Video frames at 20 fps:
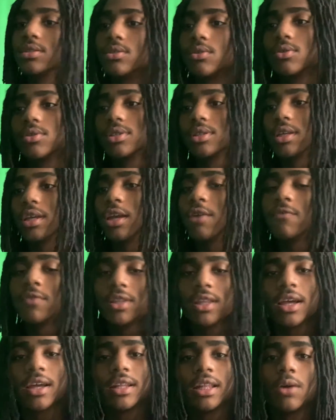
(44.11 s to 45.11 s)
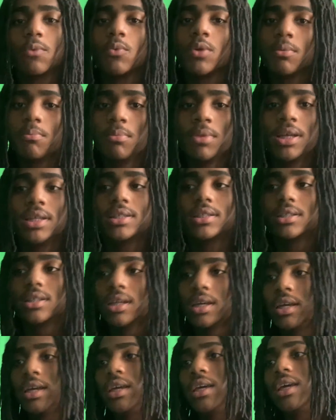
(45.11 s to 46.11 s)
know what I'm saying, everything that we missed
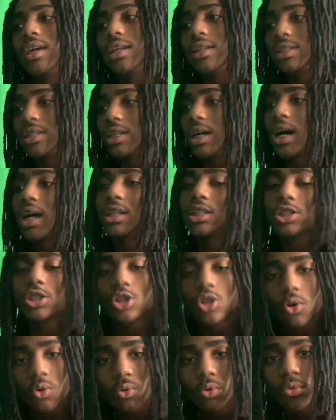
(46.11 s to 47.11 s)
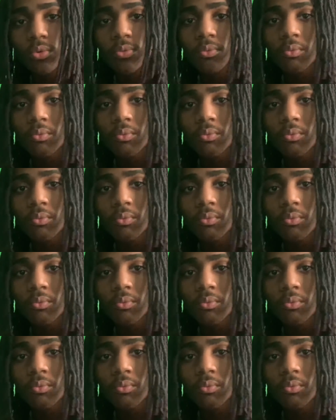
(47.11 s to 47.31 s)
inside the show,